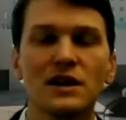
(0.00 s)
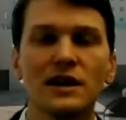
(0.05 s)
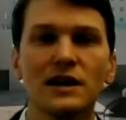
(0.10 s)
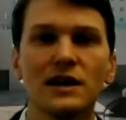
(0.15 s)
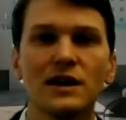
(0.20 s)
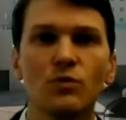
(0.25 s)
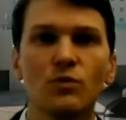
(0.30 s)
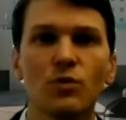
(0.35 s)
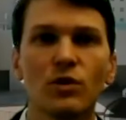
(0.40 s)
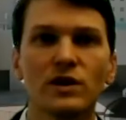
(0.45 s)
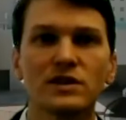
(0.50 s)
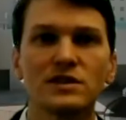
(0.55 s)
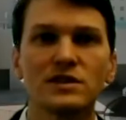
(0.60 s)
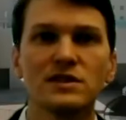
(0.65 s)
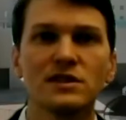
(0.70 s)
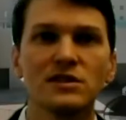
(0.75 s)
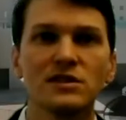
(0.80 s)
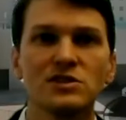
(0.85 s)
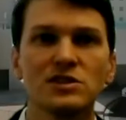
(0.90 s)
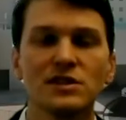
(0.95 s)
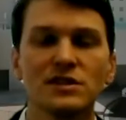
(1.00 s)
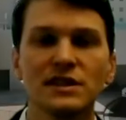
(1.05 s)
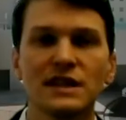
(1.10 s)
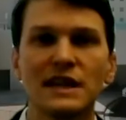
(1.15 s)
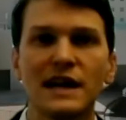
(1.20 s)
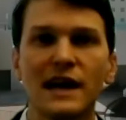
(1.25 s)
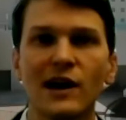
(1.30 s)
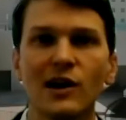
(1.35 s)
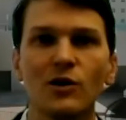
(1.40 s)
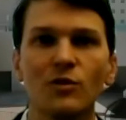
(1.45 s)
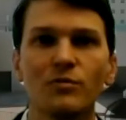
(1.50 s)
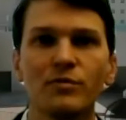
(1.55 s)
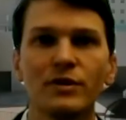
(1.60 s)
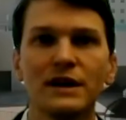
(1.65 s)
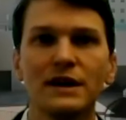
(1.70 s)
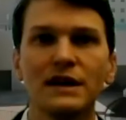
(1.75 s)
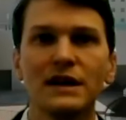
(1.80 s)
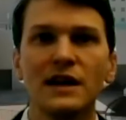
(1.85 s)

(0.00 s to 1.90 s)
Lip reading: worked diligently to help